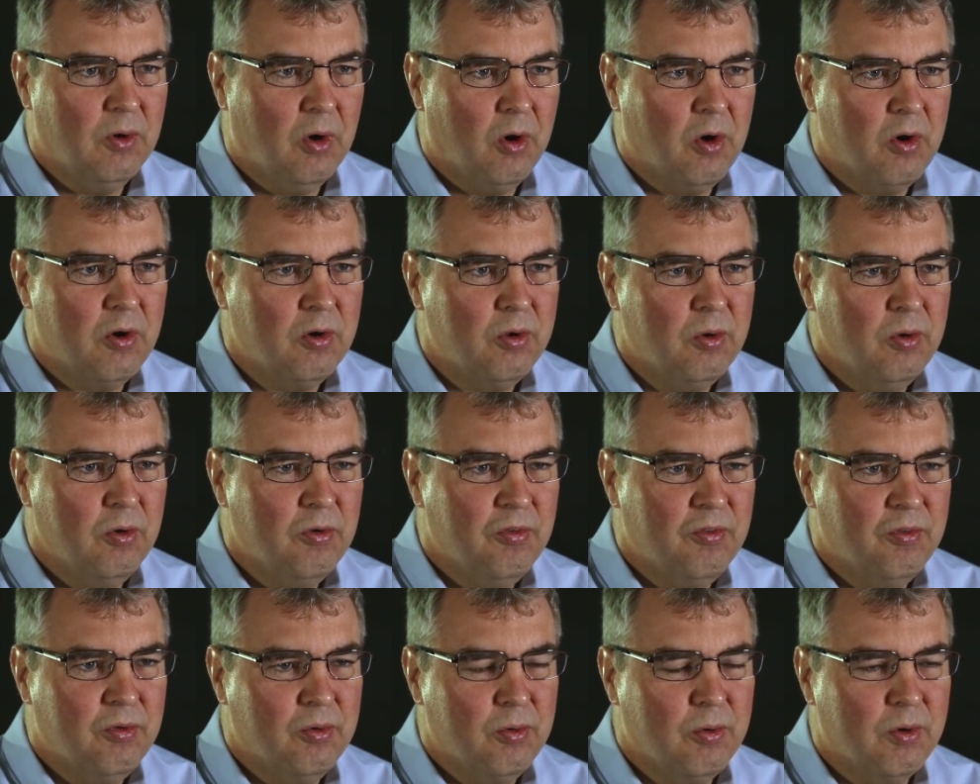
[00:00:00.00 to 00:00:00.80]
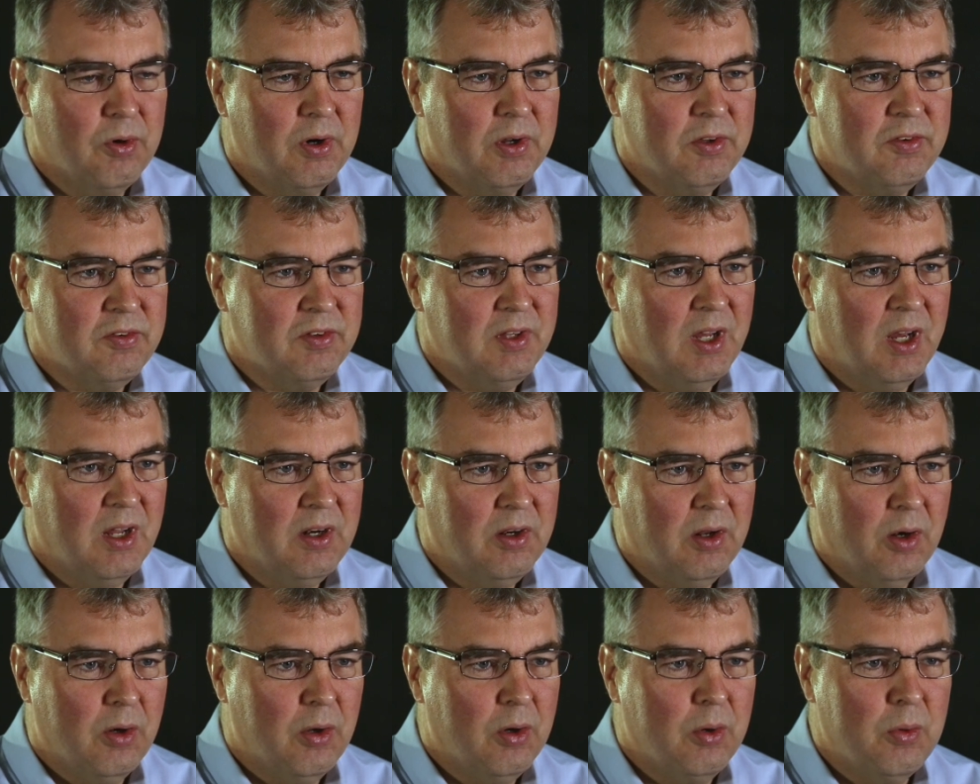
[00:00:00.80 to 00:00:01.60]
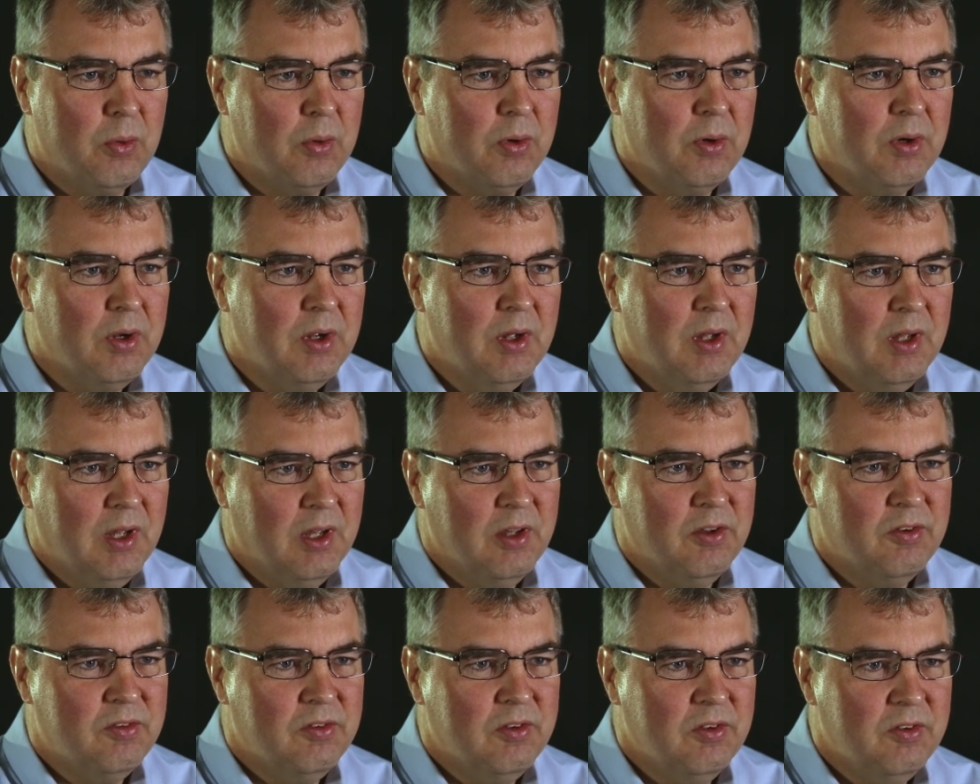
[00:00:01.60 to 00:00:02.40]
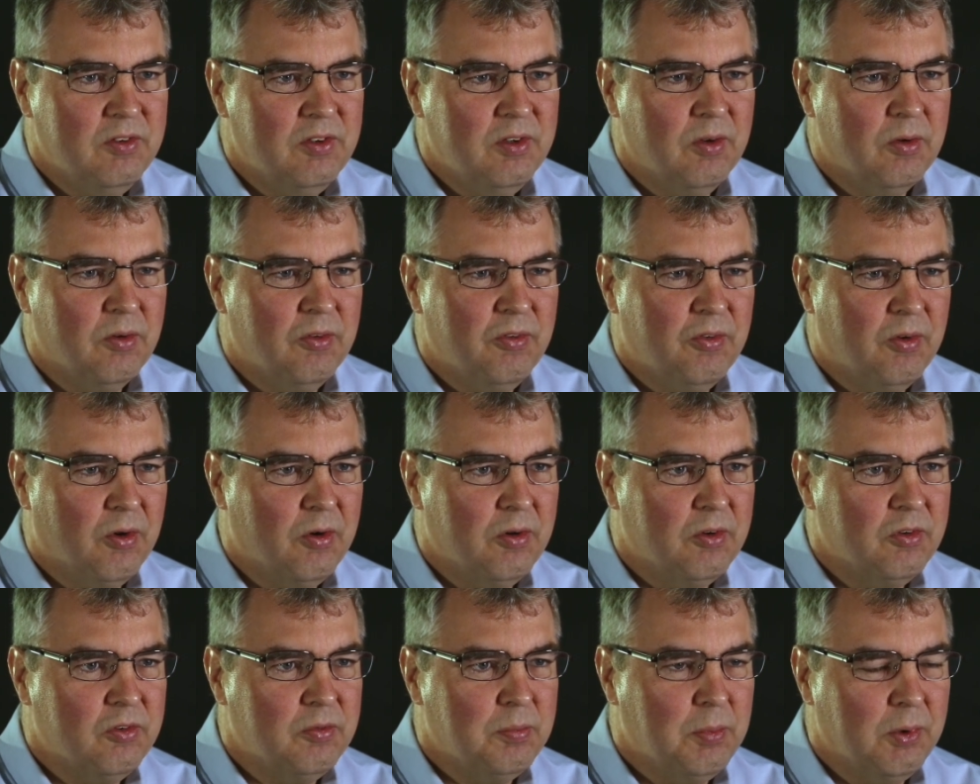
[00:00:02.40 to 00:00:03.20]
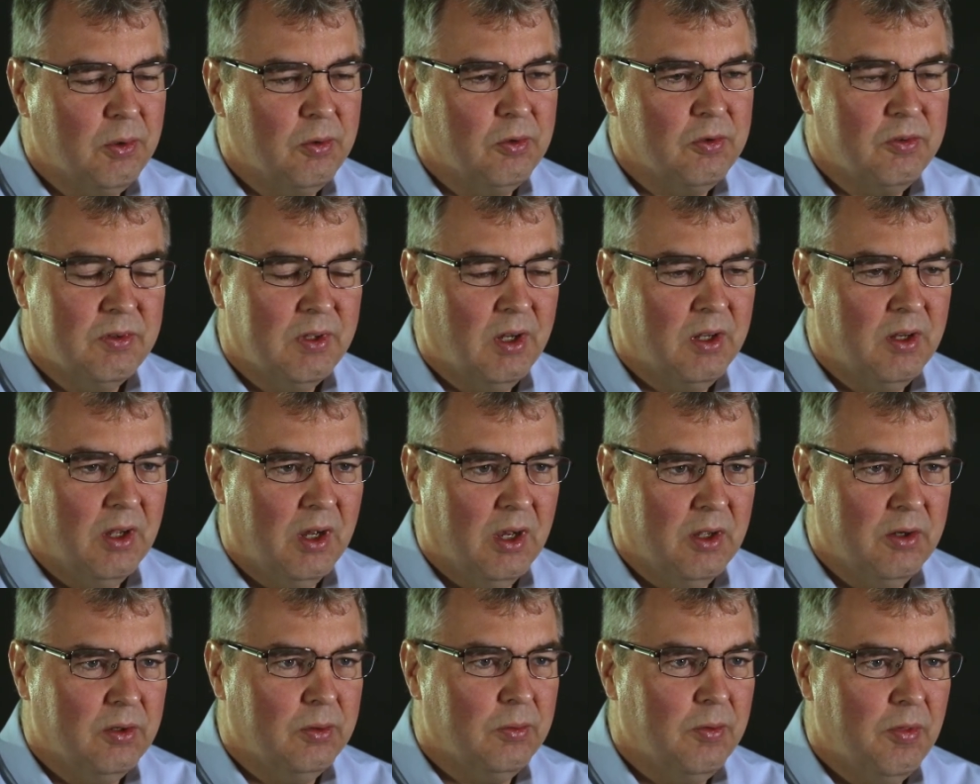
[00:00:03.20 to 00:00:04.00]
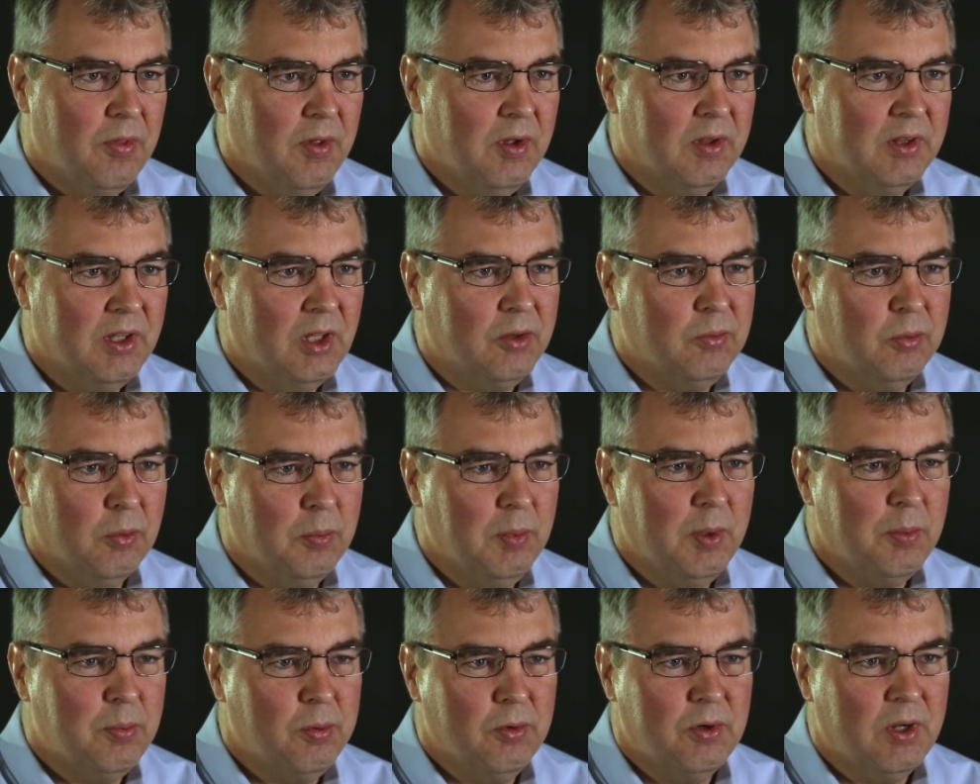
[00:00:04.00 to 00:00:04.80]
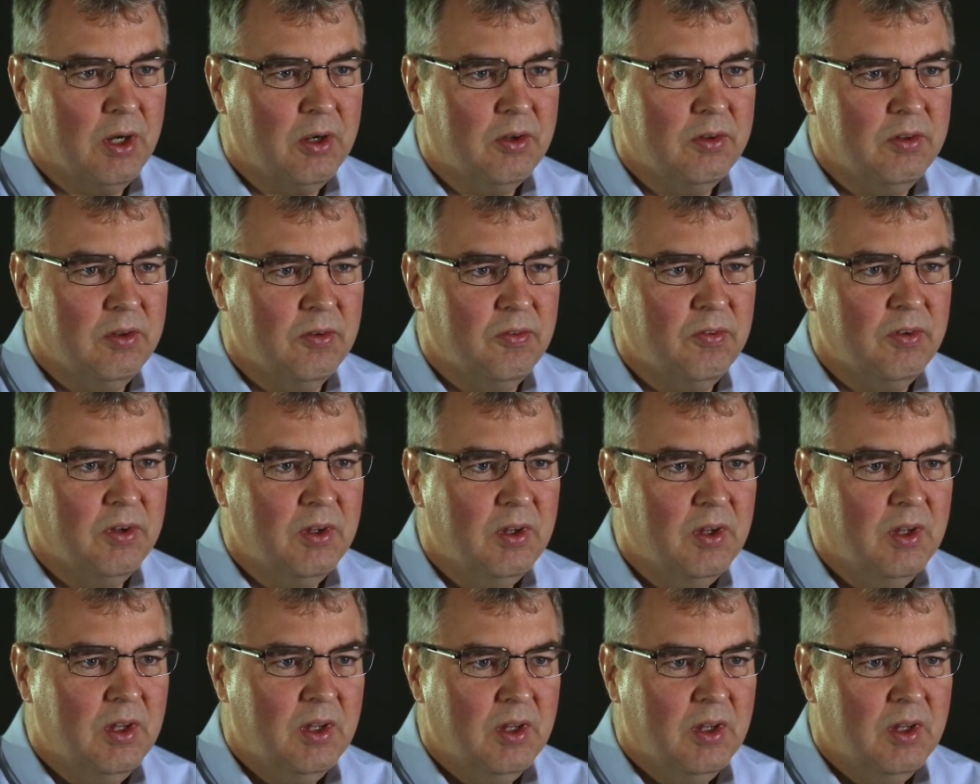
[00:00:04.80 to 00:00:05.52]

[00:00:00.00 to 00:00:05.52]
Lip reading: argue for a standalone SDG on forests, because I don't think that would be productive